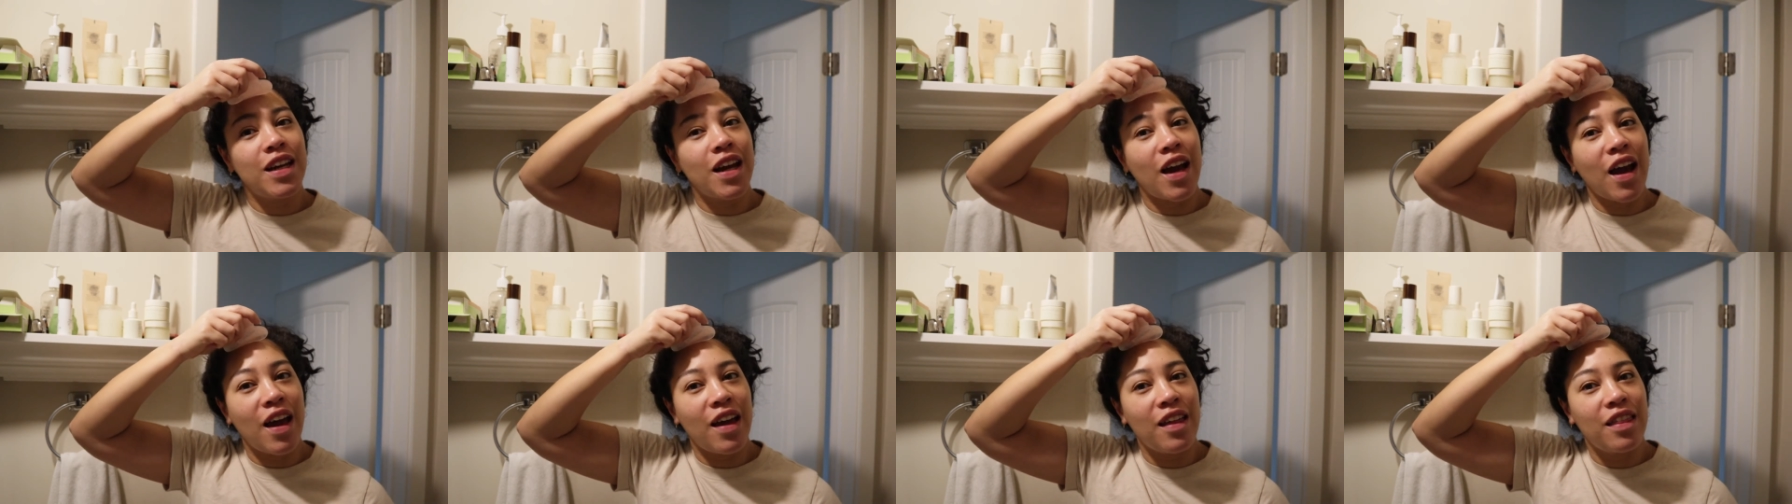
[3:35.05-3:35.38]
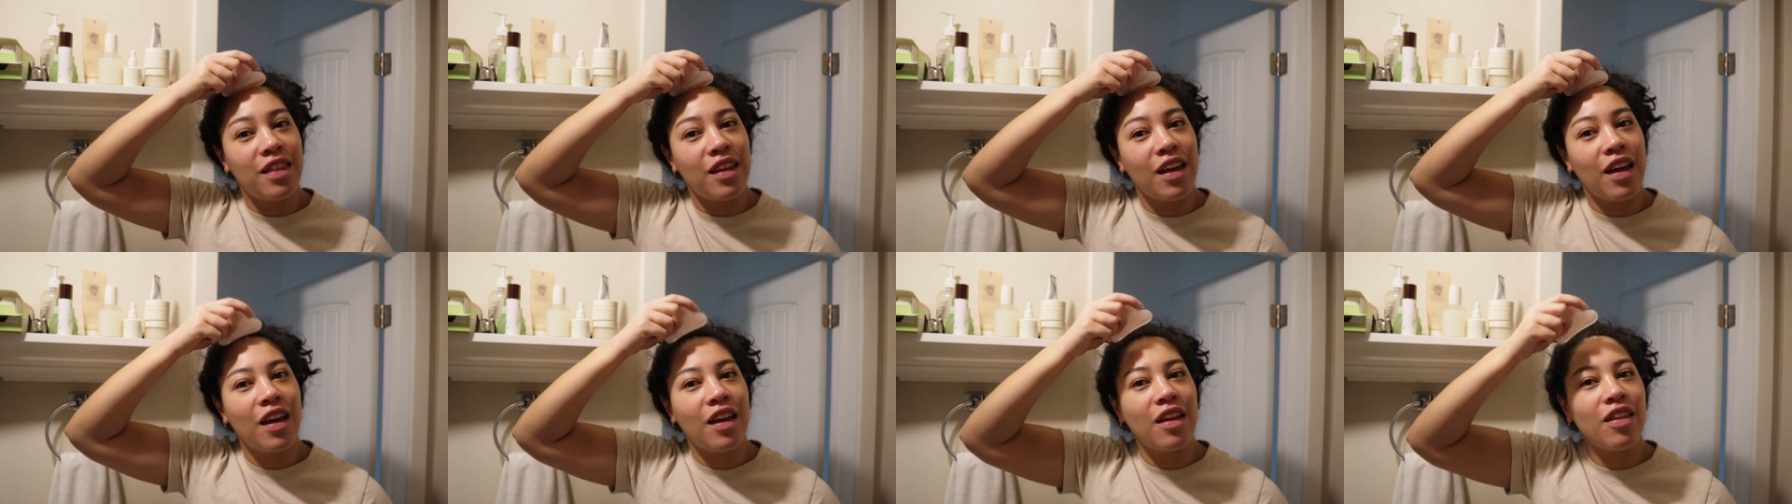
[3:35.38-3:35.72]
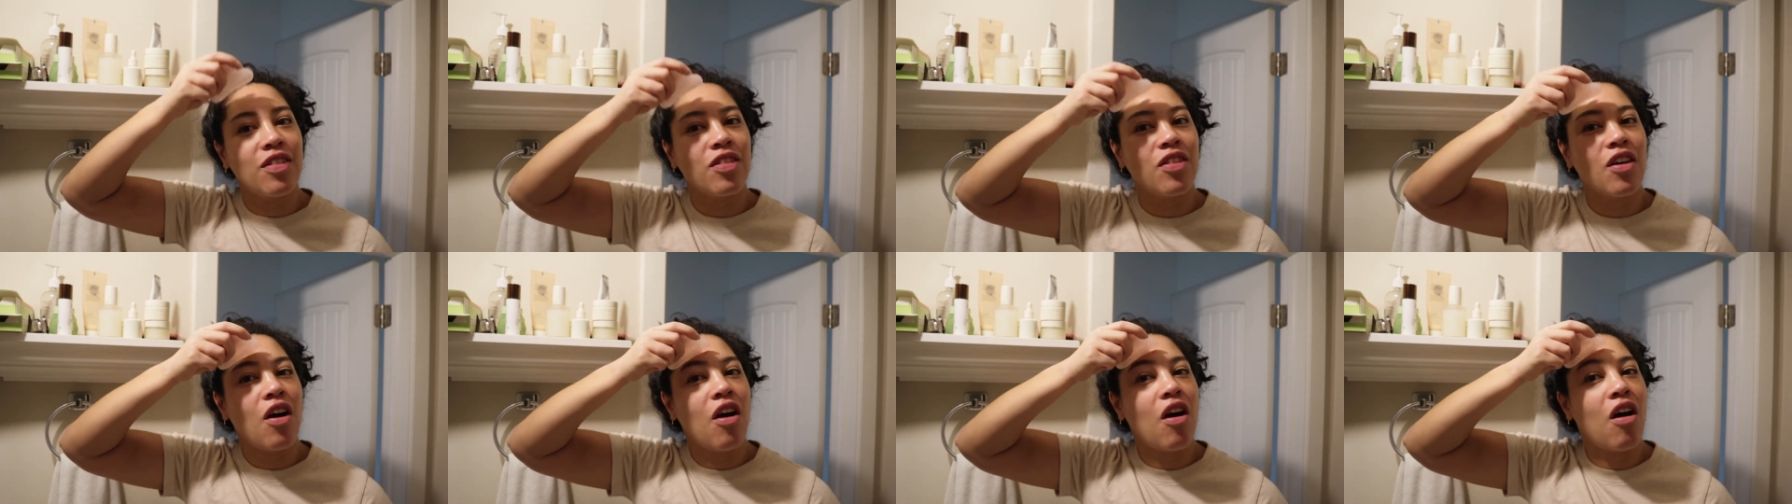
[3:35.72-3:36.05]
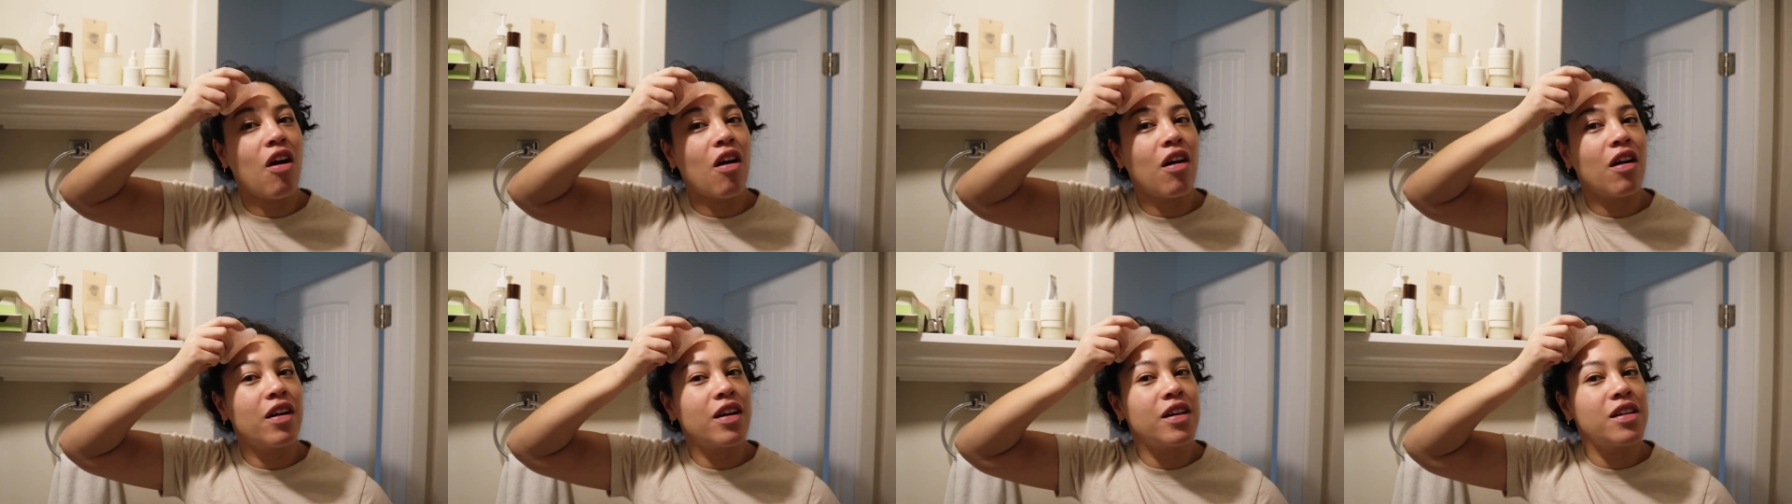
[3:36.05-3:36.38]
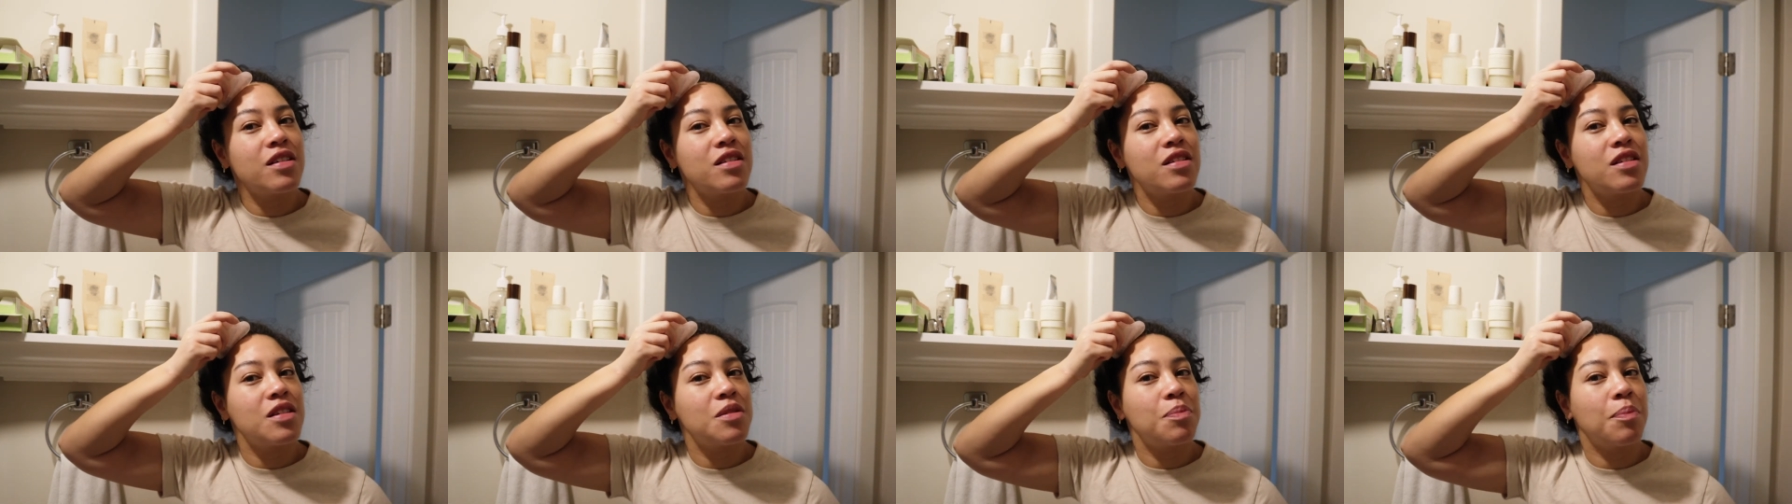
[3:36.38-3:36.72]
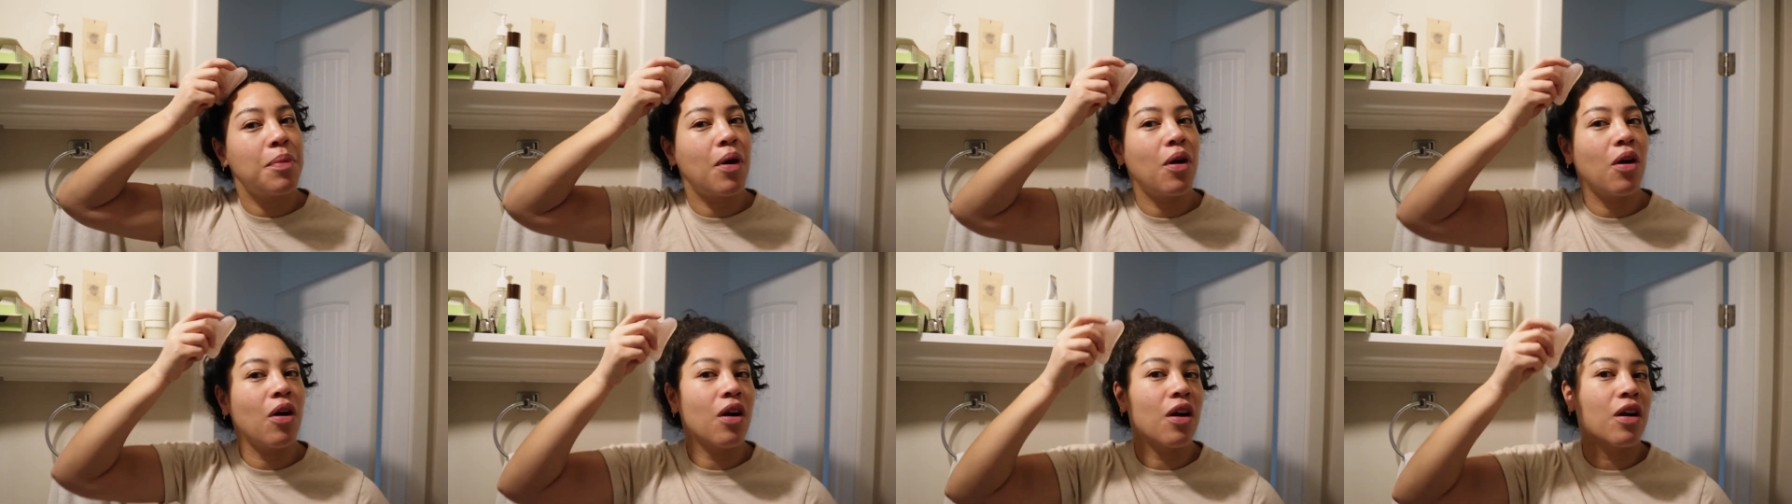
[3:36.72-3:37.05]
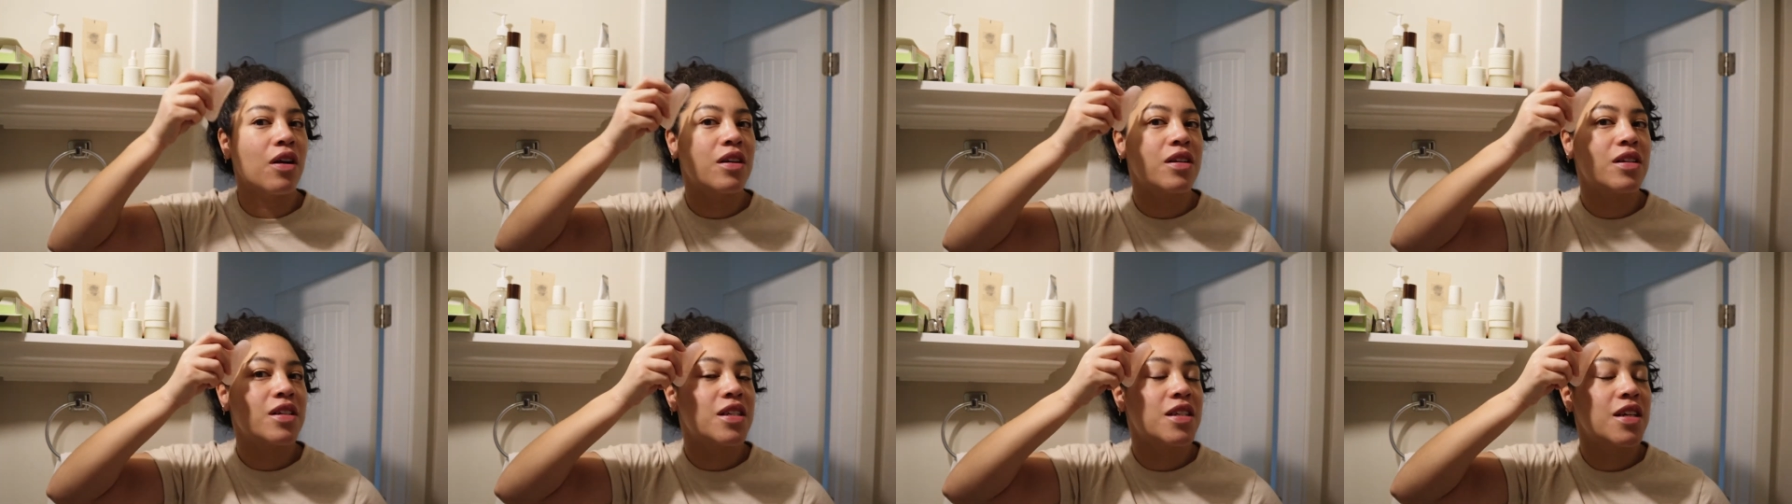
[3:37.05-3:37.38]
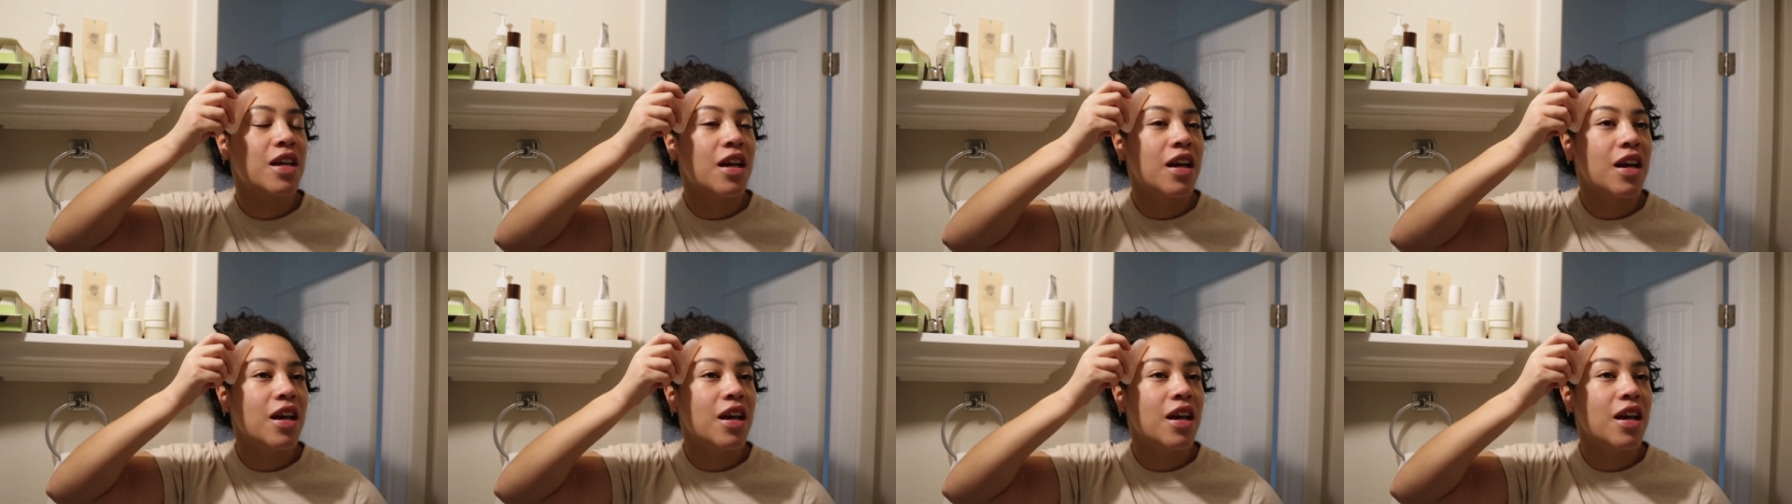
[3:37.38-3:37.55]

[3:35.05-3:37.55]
I think the hardest part